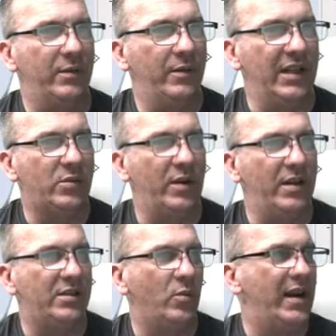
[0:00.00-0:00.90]
This one
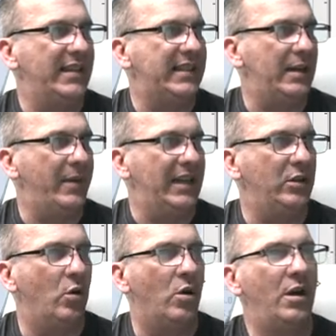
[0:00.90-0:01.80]
is the one I said I'm going to
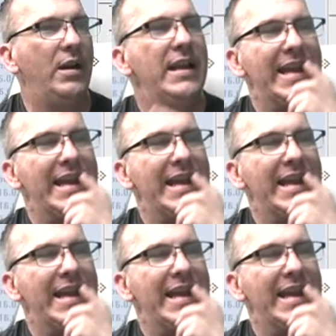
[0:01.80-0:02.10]
ignore.